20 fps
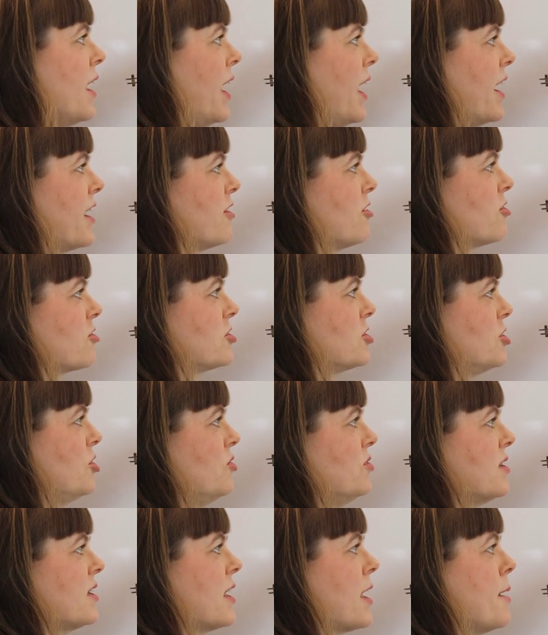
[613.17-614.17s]
and you're
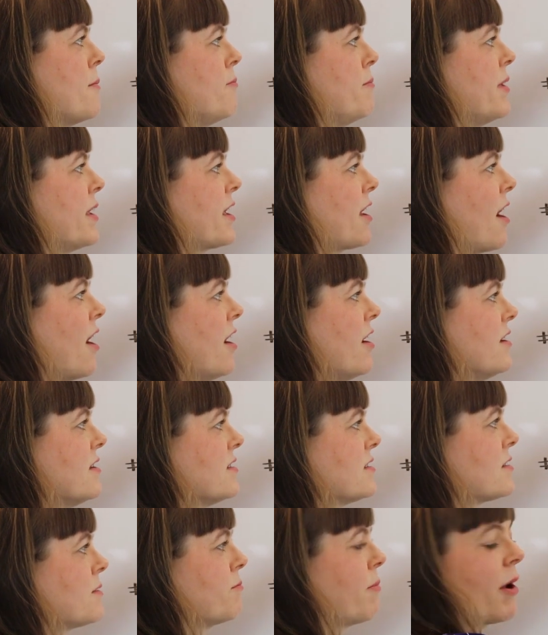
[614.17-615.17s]
choosing it
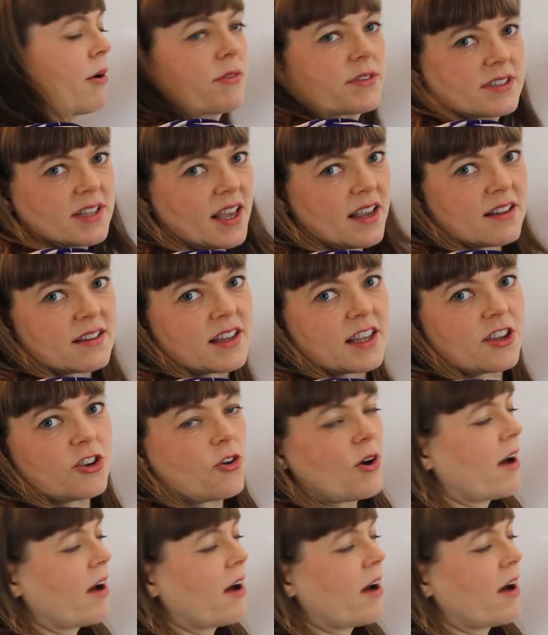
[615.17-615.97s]
because by recycling